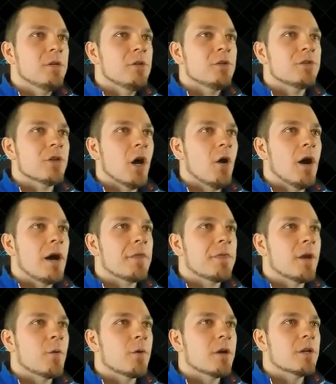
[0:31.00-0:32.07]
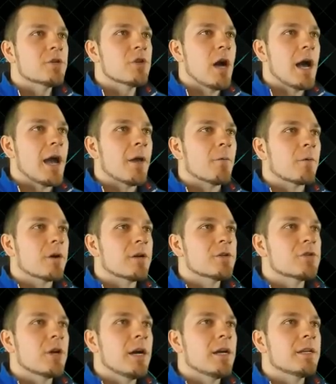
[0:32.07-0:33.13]
So I think we're going to try it. We're going to
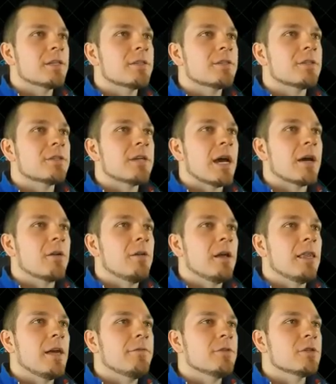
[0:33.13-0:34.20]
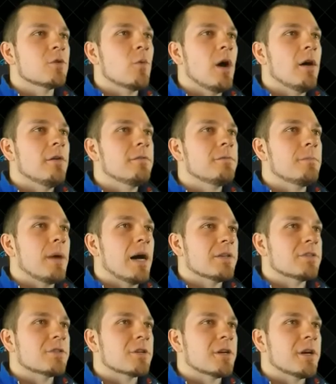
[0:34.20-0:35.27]
try to tackle a level twelve
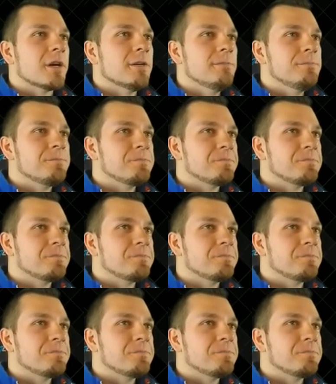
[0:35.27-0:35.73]
monster here.